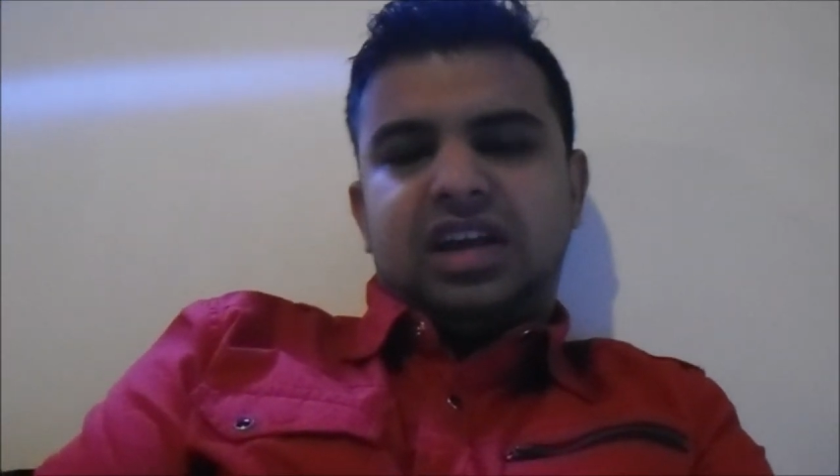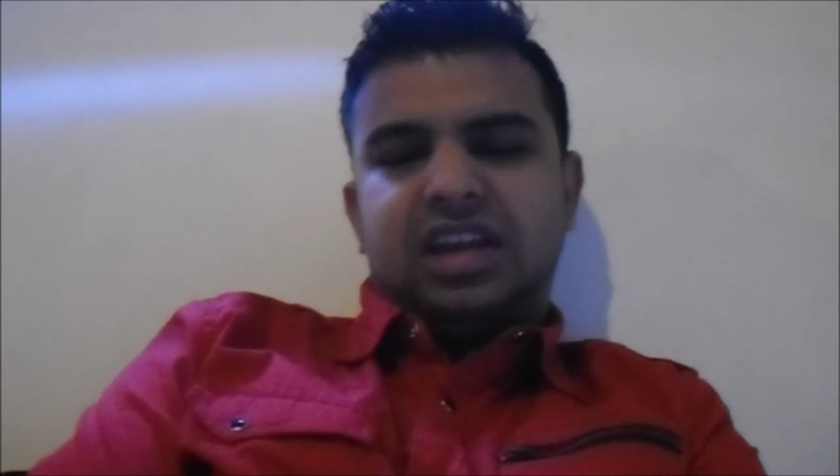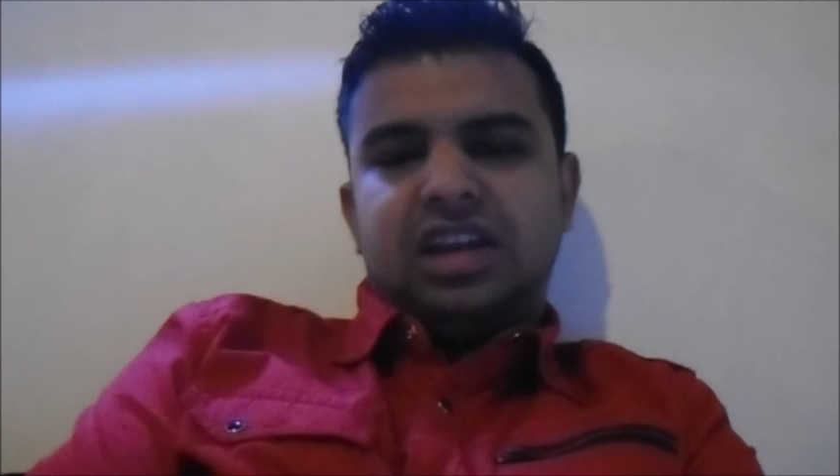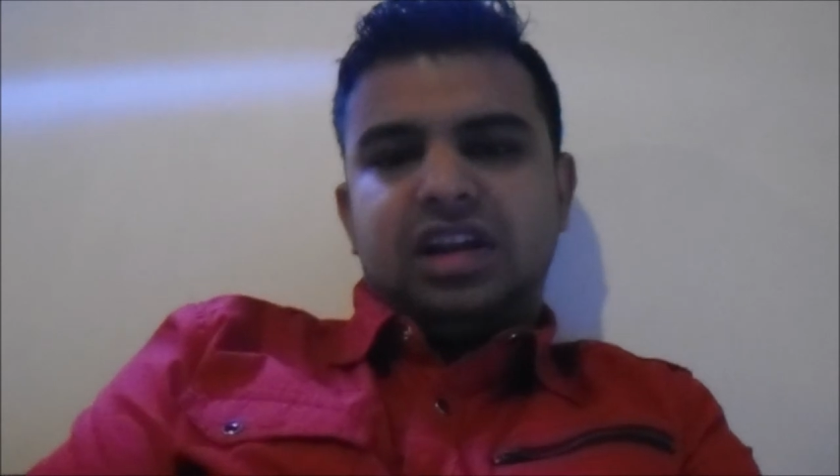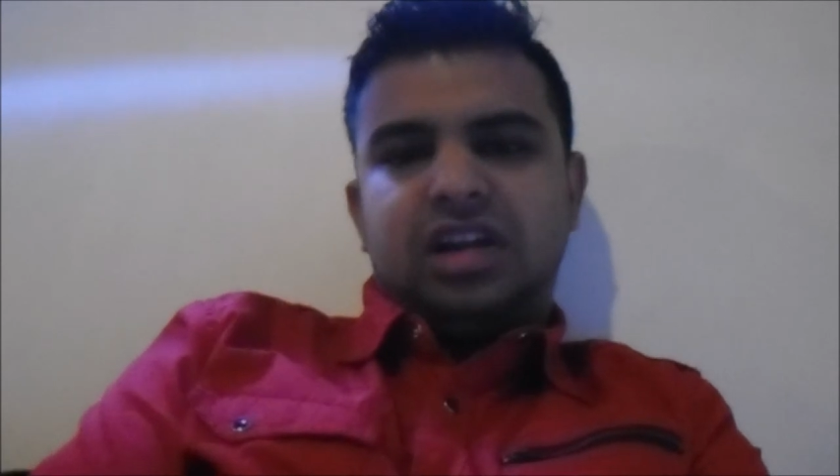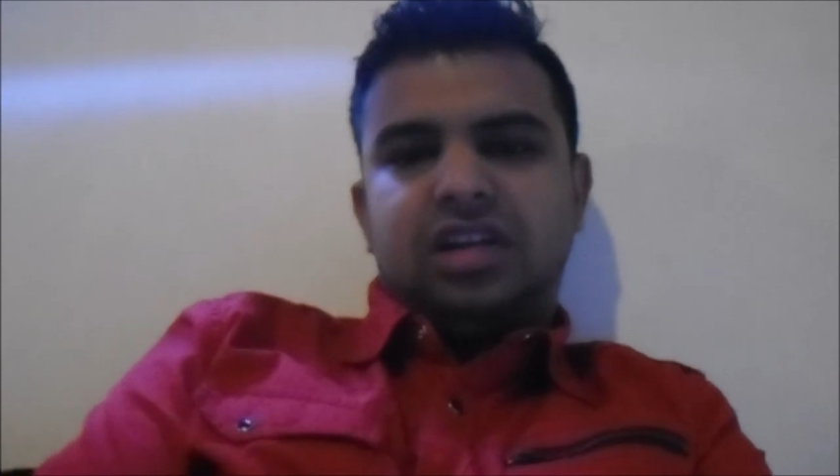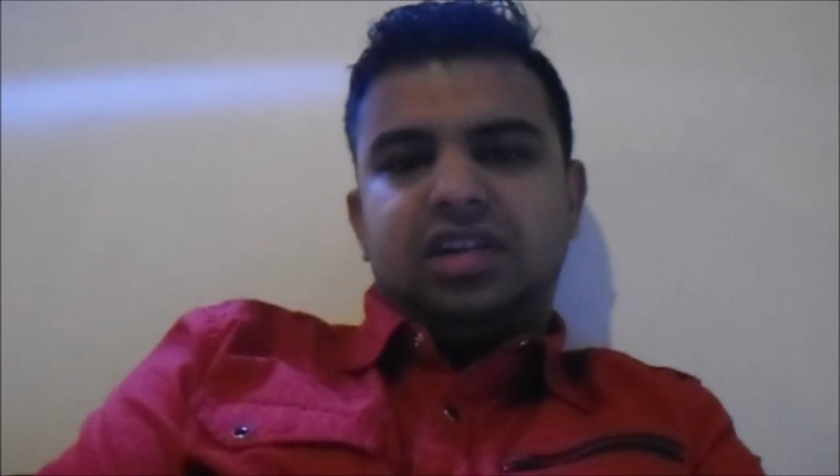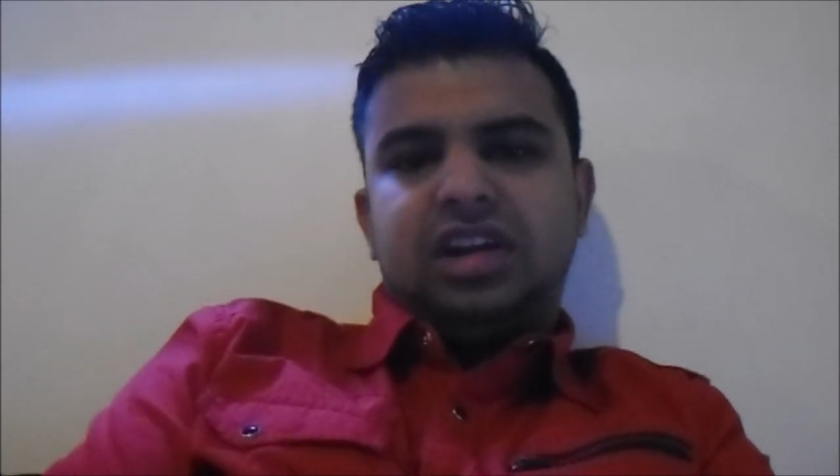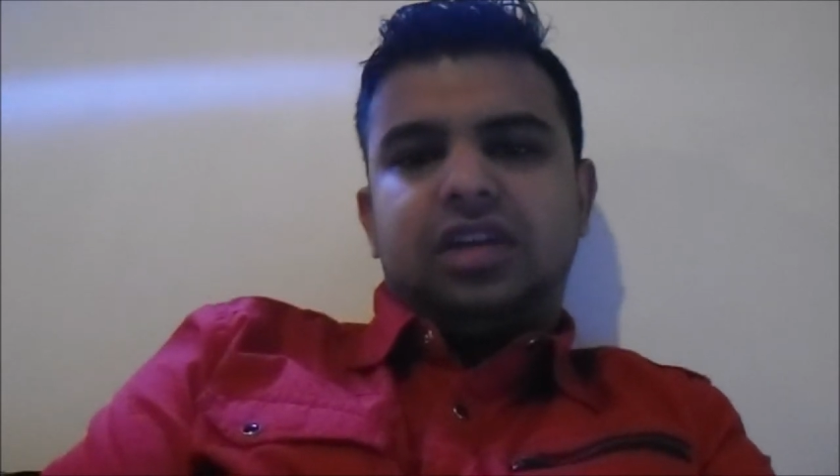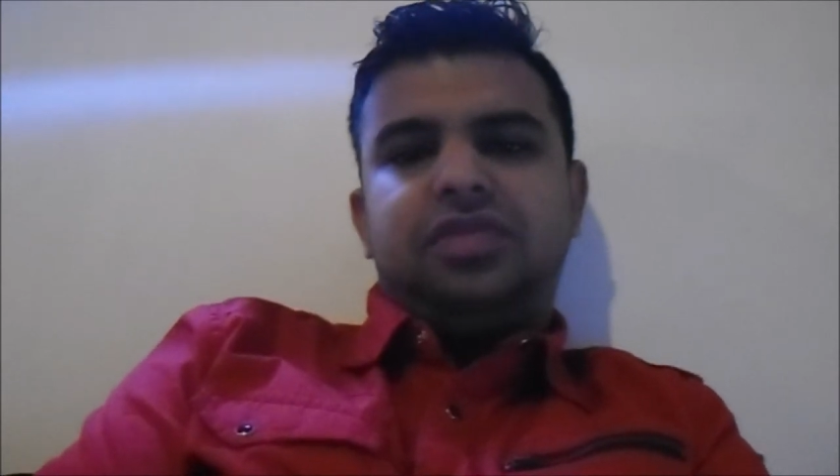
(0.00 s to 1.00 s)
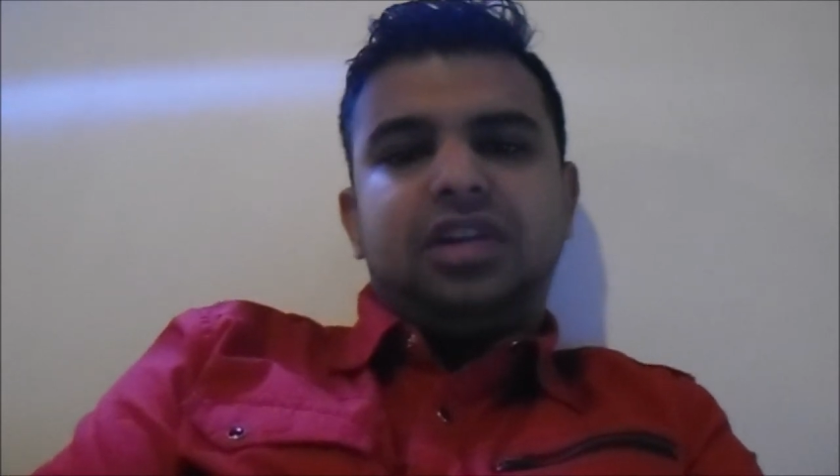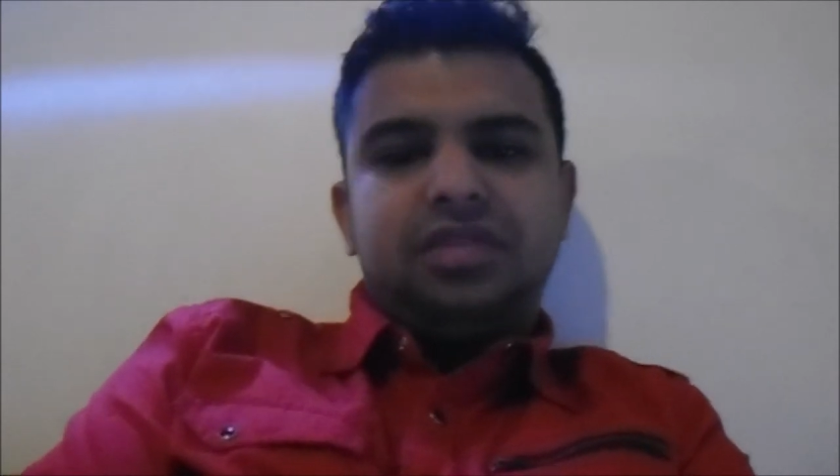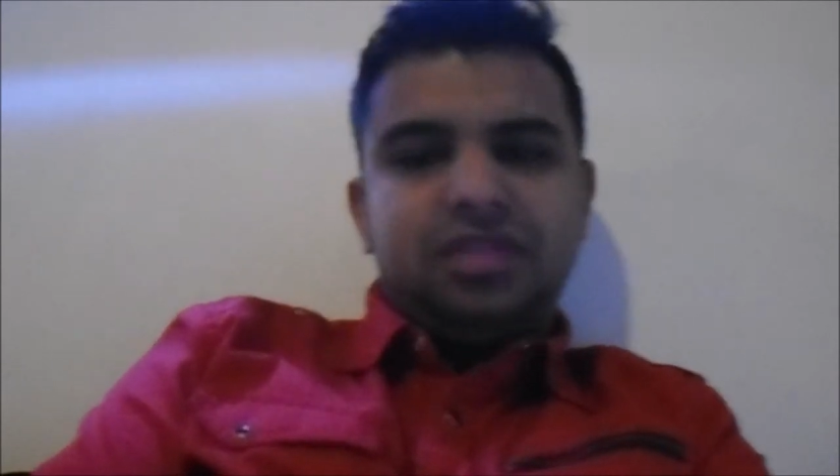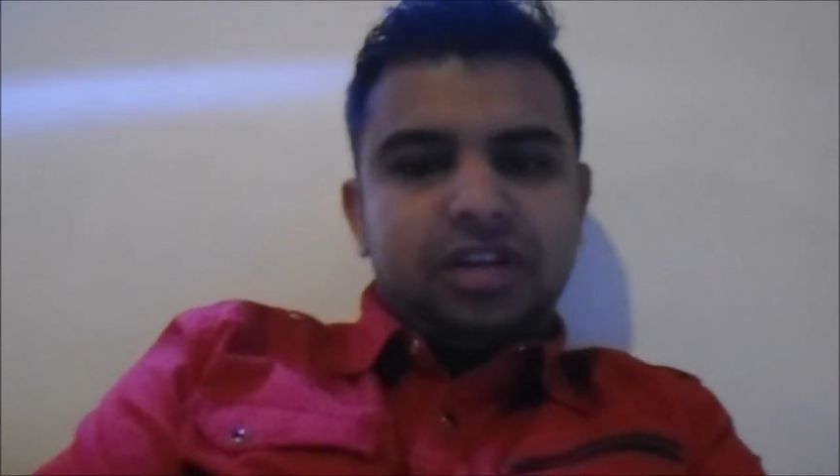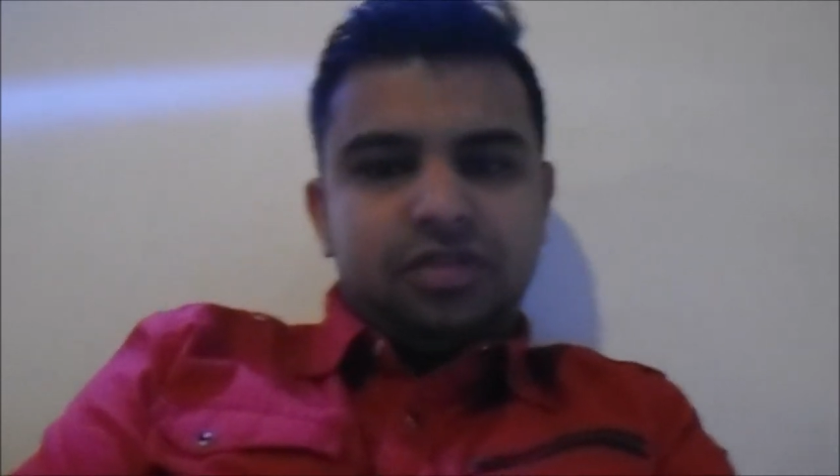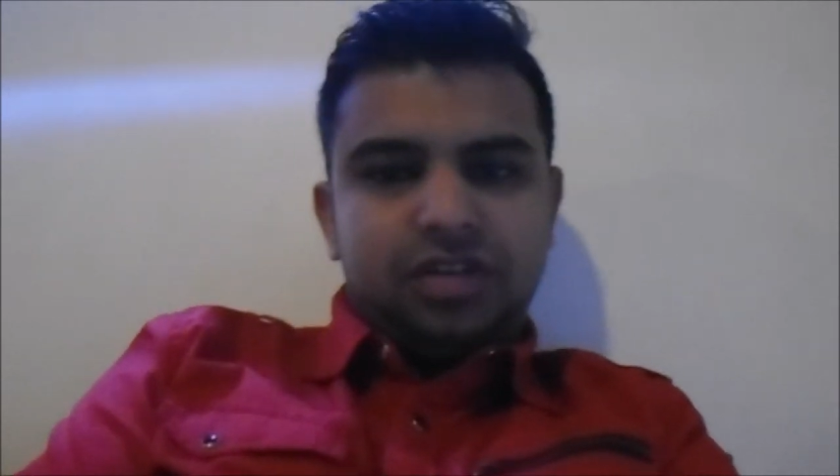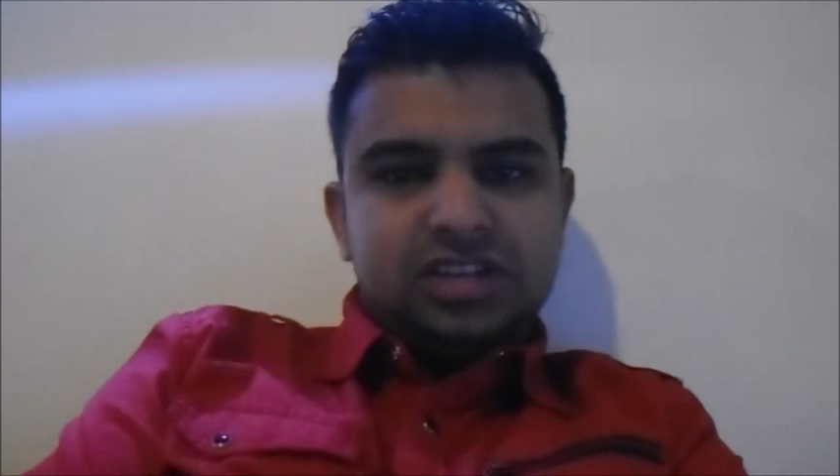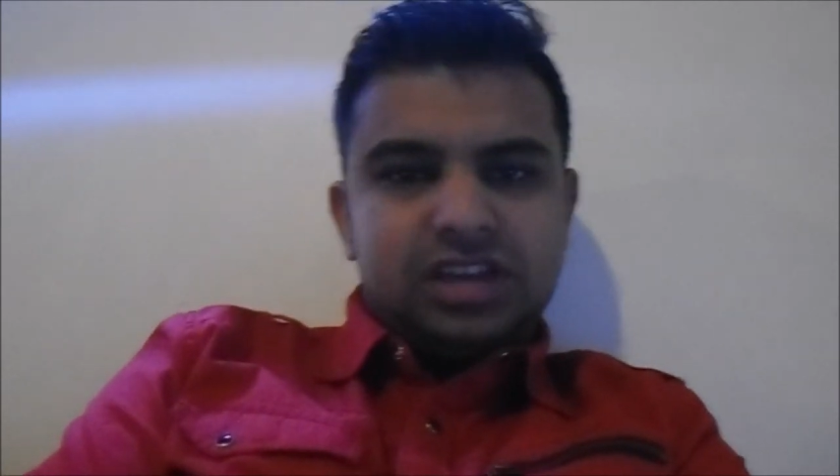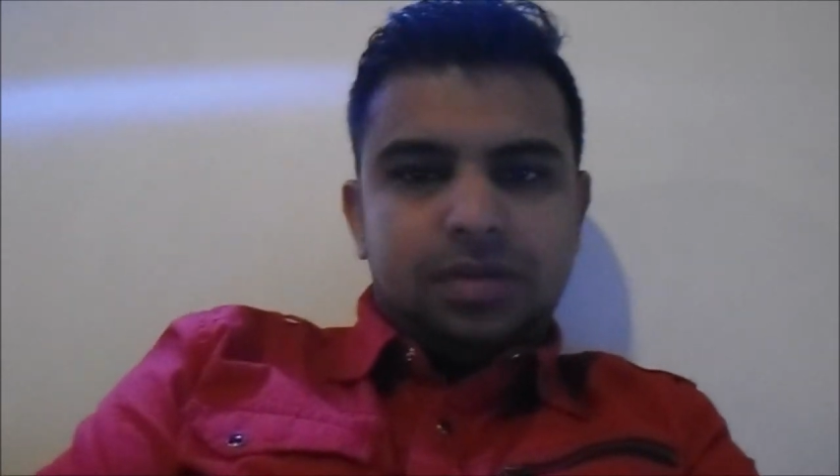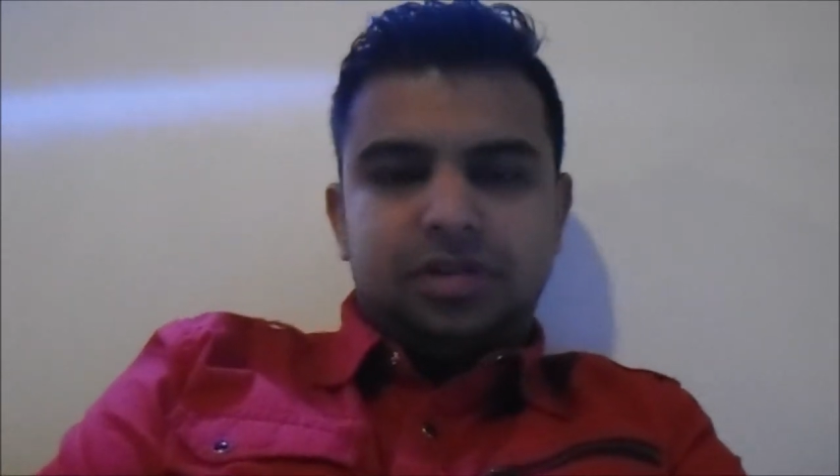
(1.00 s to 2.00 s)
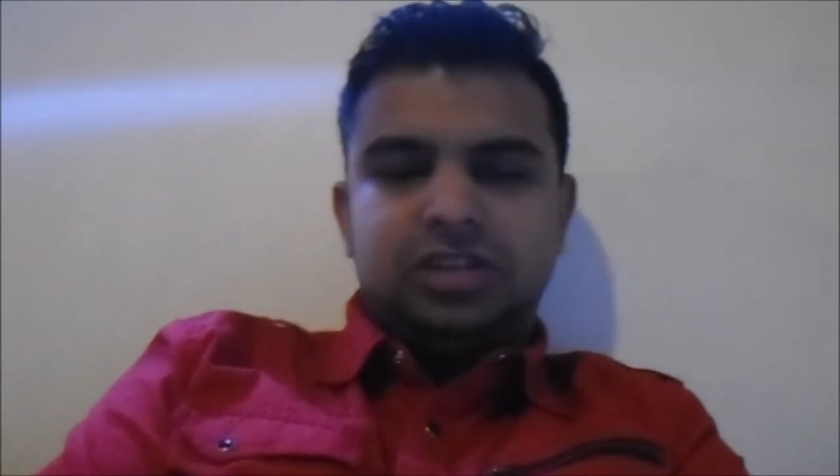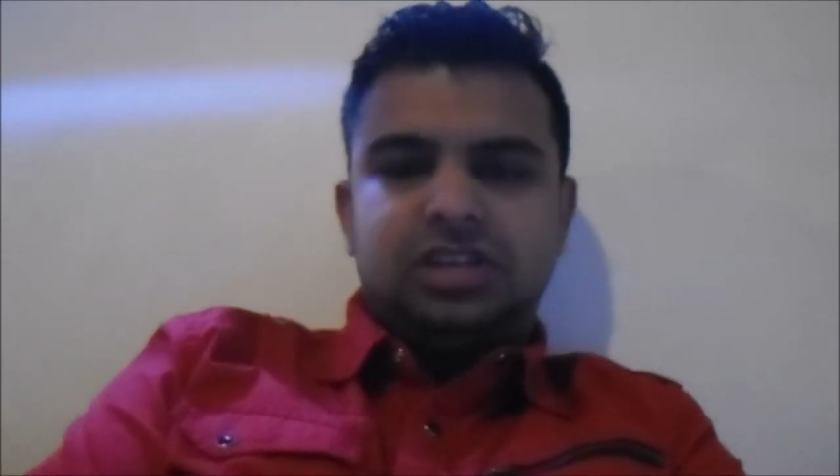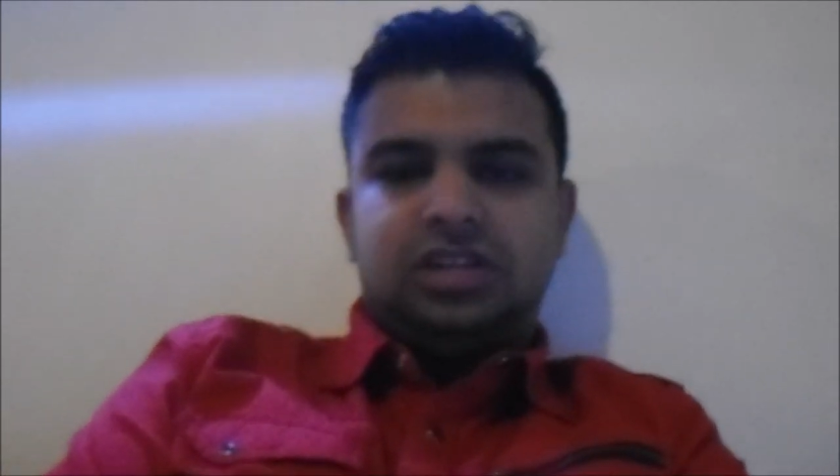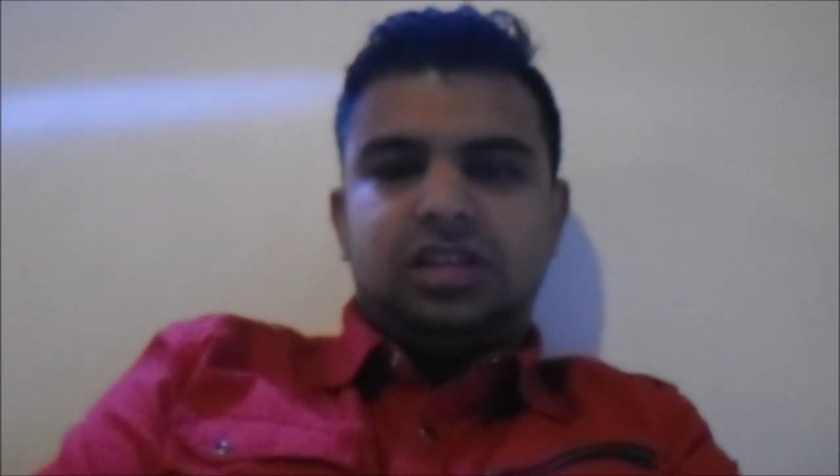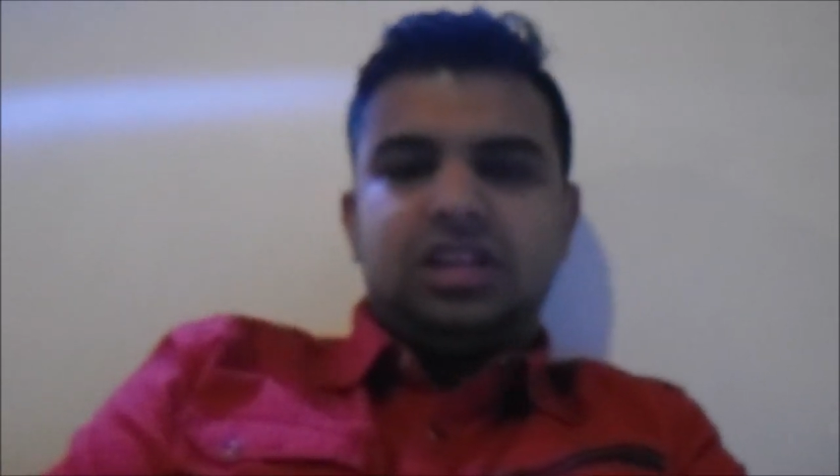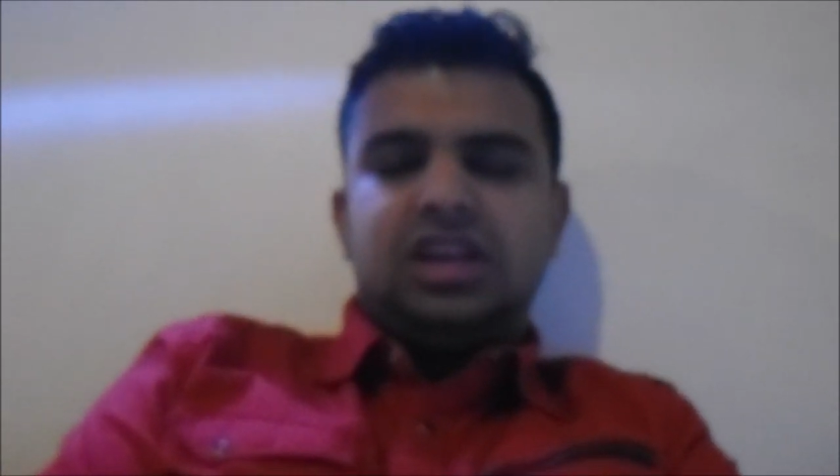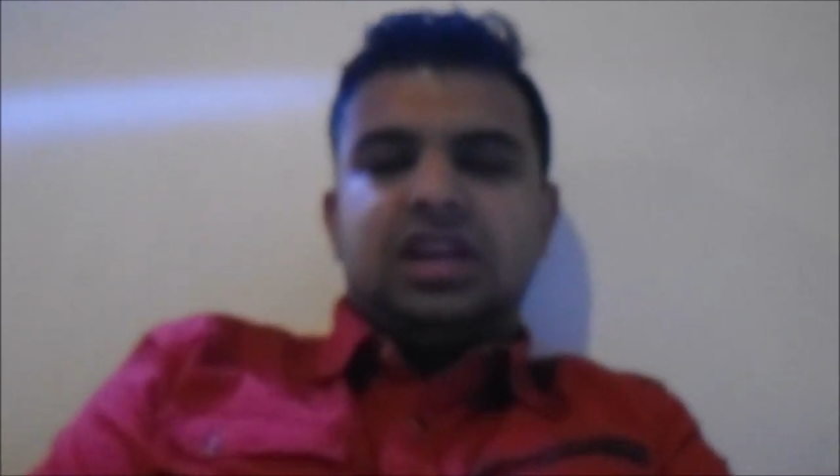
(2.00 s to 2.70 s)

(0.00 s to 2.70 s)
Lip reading: in our very, very first Aboriginal